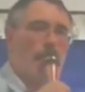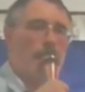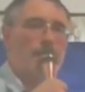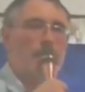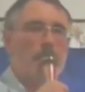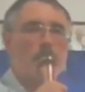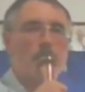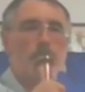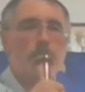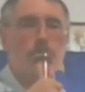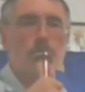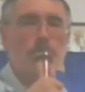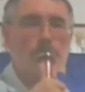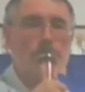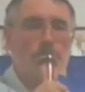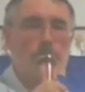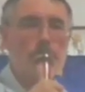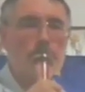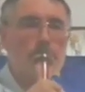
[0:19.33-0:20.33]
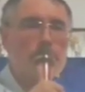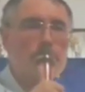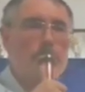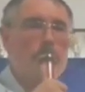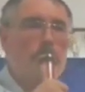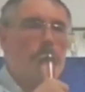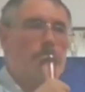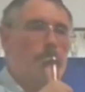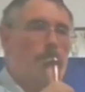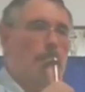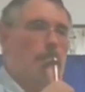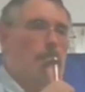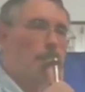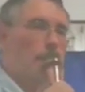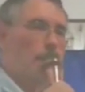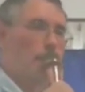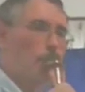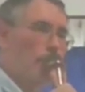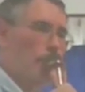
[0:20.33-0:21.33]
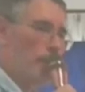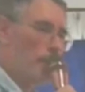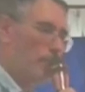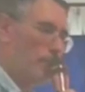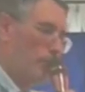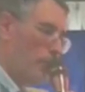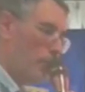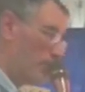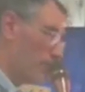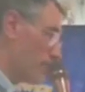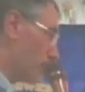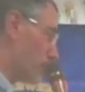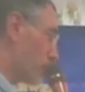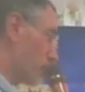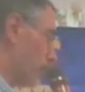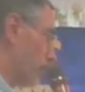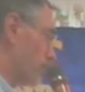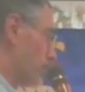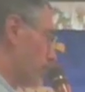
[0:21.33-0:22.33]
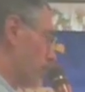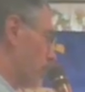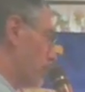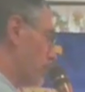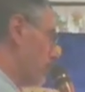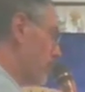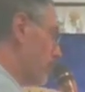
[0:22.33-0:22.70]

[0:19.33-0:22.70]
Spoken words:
adding to Scripture and taking away from Scripture.